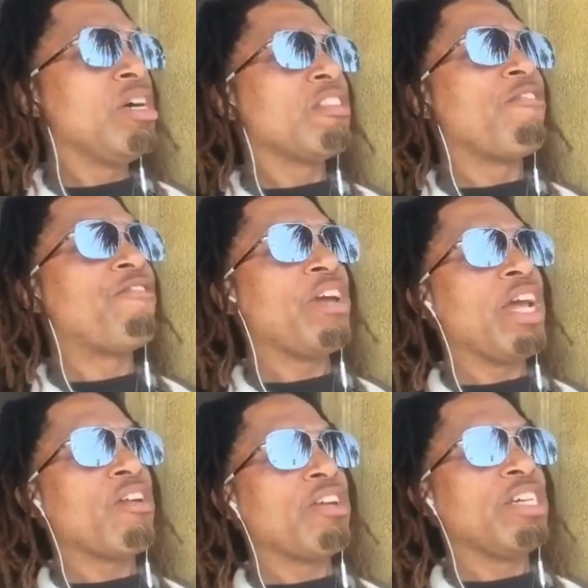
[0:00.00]
The
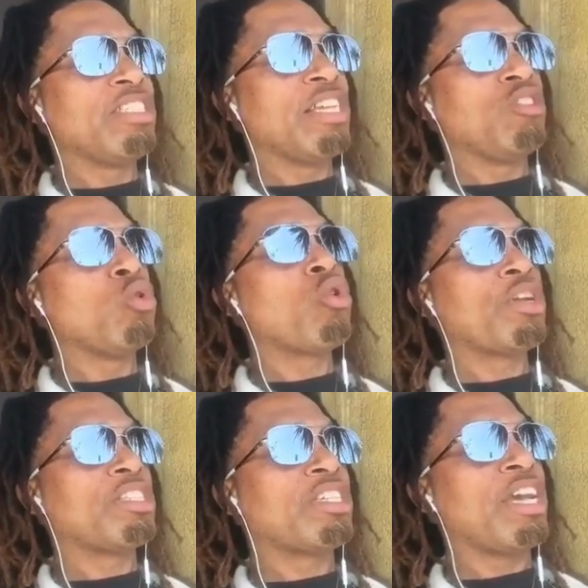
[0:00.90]
fear is that you're going
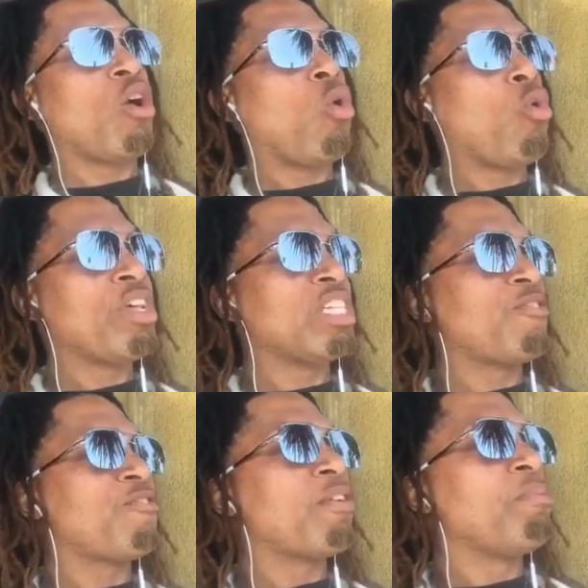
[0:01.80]
to take an audience
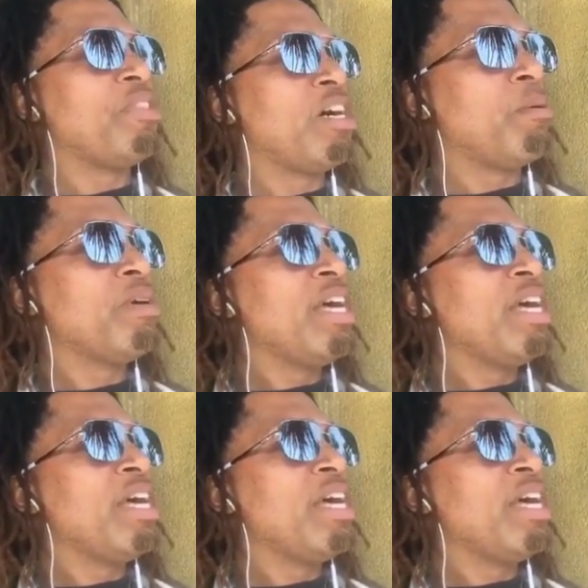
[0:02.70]
from them